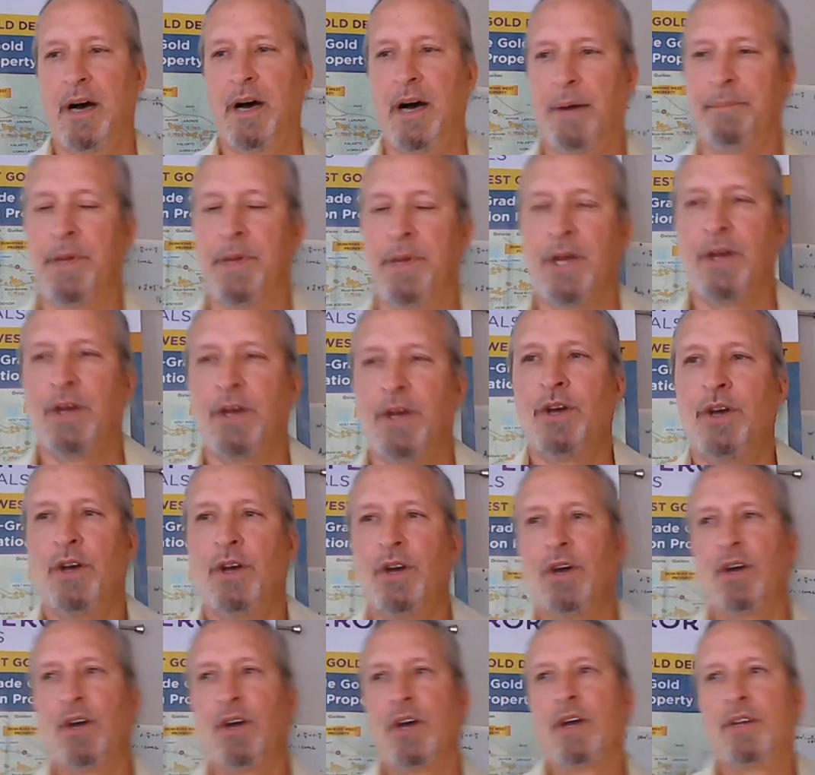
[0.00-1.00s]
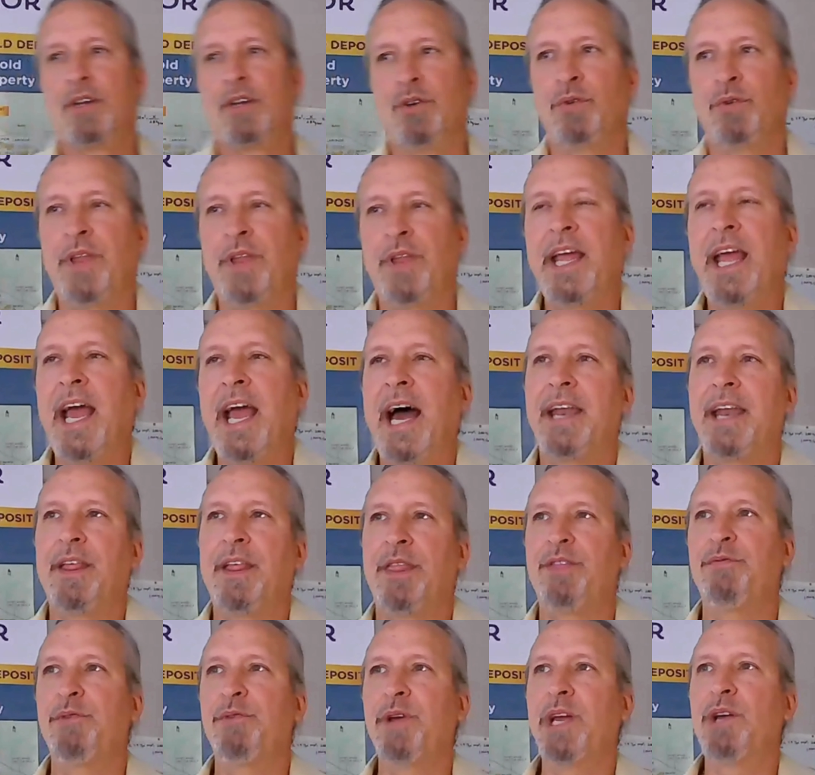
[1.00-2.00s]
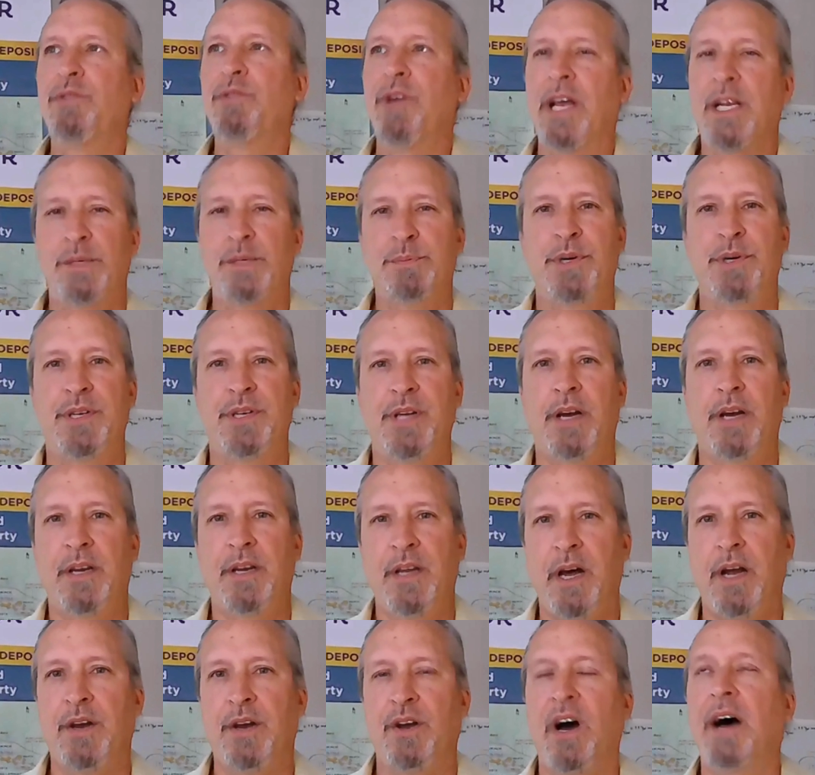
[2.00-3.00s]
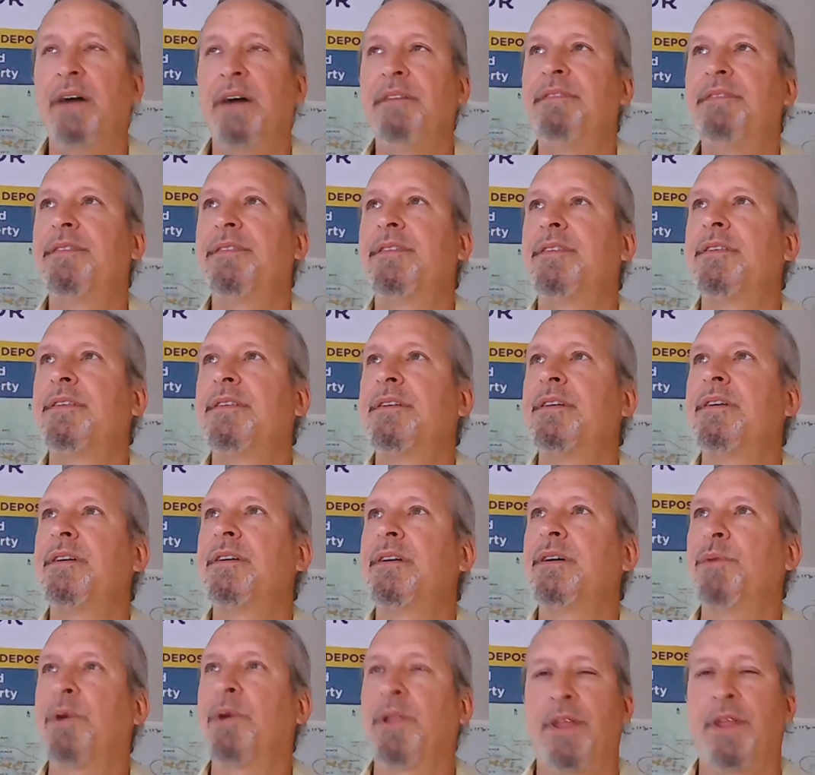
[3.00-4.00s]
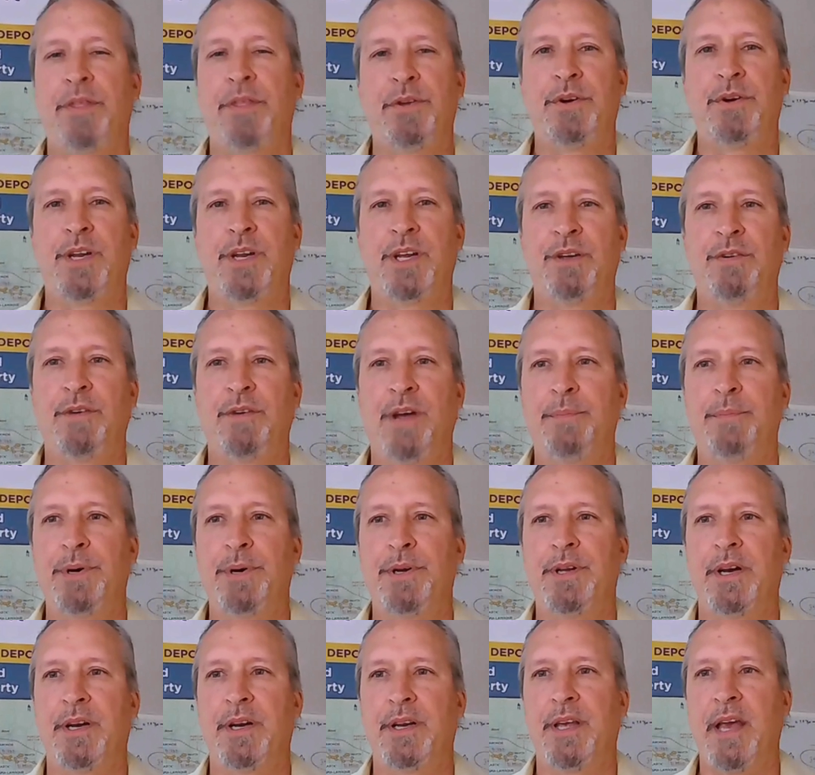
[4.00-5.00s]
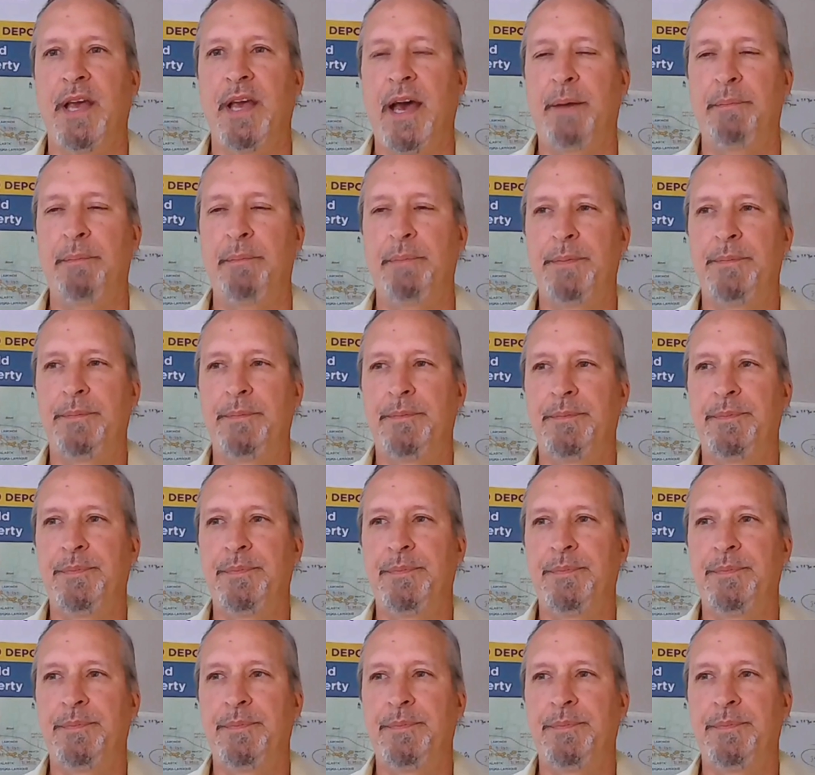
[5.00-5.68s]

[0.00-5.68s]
Um, so they had a three grams per ton cutoff with a 30 gram per ton cap.